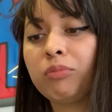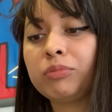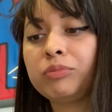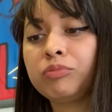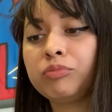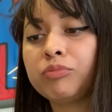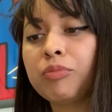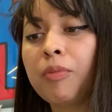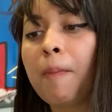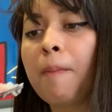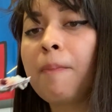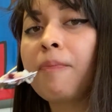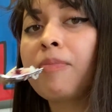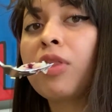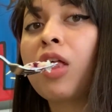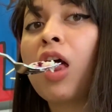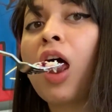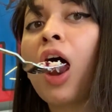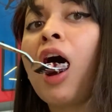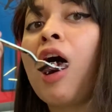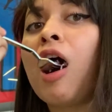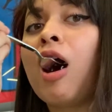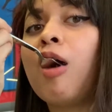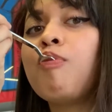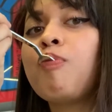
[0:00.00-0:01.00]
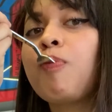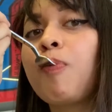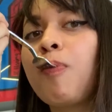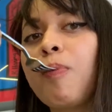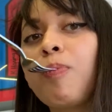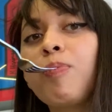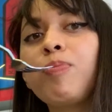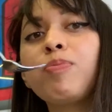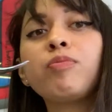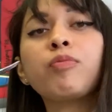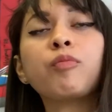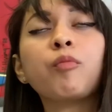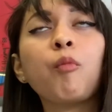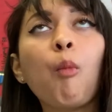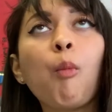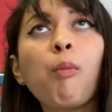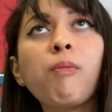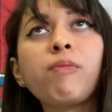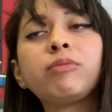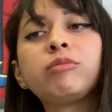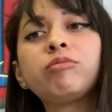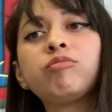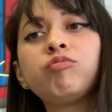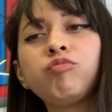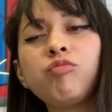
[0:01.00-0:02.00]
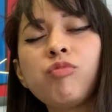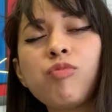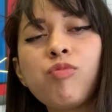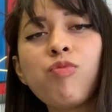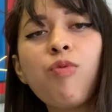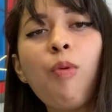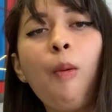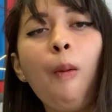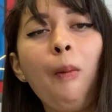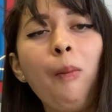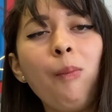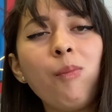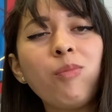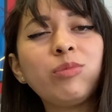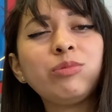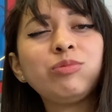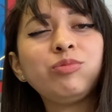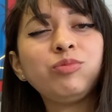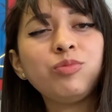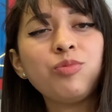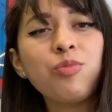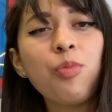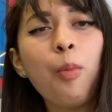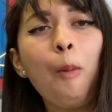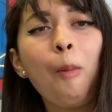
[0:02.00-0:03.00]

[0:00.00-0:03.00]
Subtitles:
was my favorite. It was made with onions and